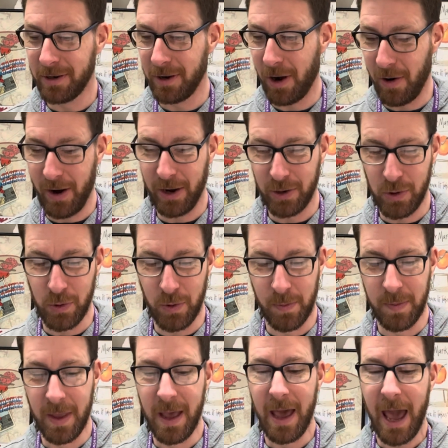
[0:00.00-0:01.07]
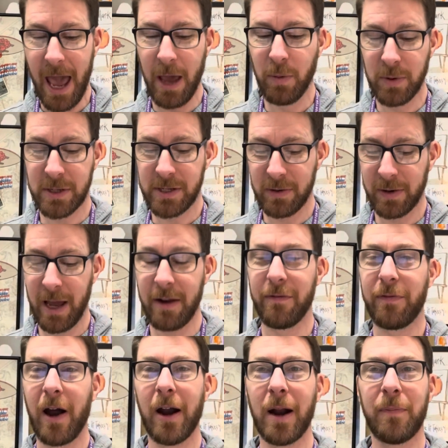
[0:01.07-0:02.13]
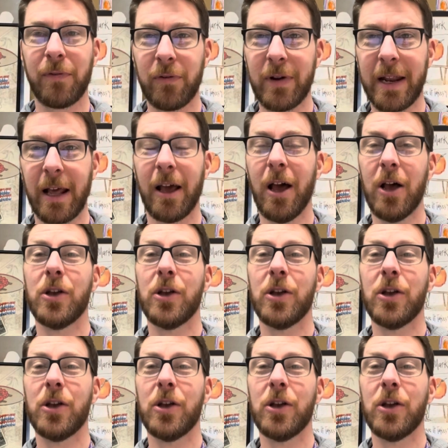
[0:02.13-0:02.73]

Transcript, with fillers: All right, cool. Hey, we're still getting fired up for reading.